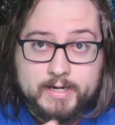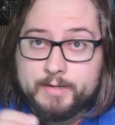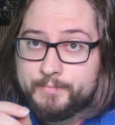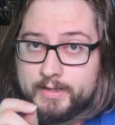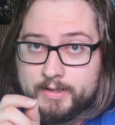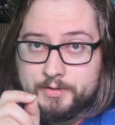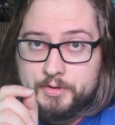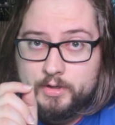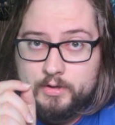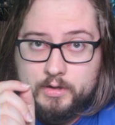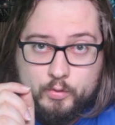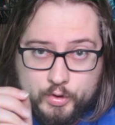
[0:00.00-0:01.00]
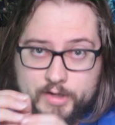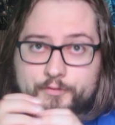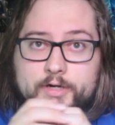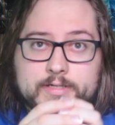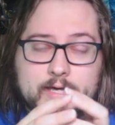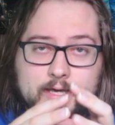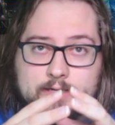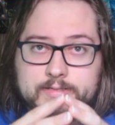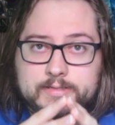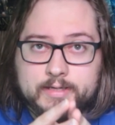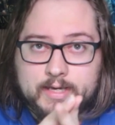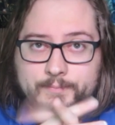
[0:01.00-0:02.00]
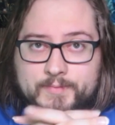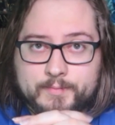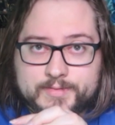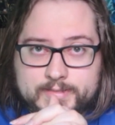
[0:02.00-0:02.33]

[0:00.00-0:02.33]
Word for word: And I mean, Whatever it takes to keep them